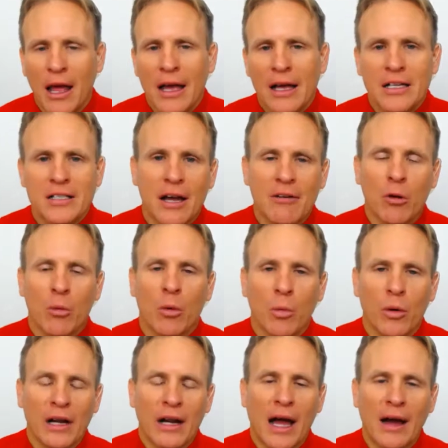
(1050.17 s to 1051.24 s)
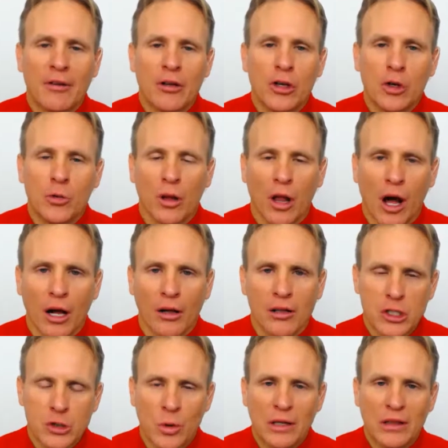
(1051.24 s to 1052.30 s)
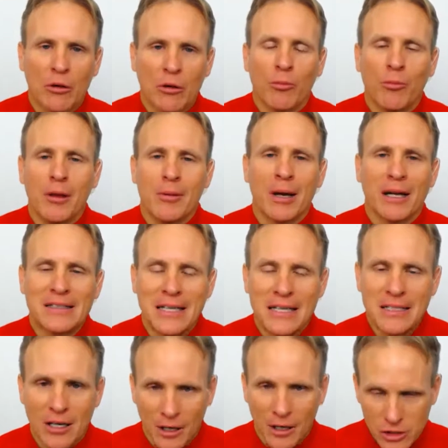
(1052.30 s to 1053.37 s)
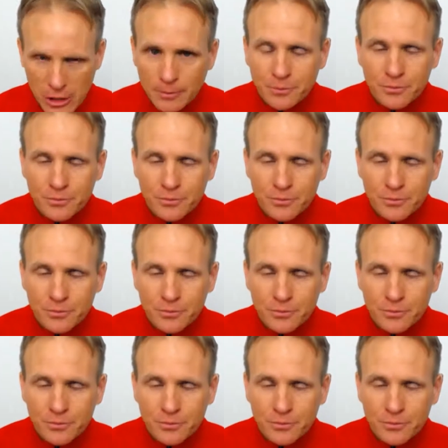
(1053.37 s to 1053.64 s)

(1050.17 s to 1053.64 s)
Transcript: because everyone, we're going to have a new blog this week that will be about detoxing.